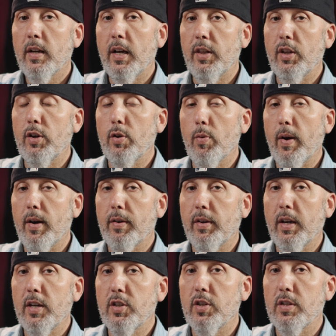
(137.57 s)
and the new
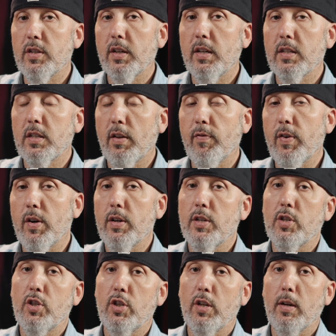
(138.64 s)
allegations against the
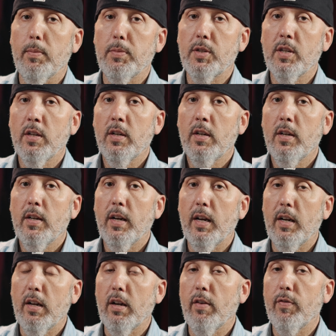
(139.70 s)
various gyms
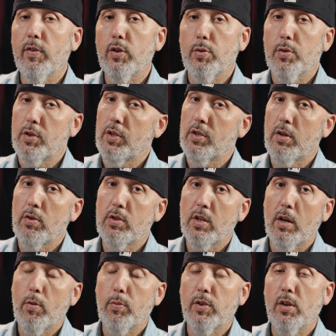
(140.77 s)
and individuals
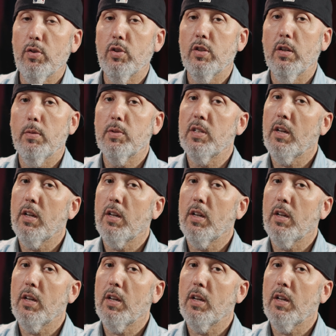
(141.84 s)
associated with those gyms.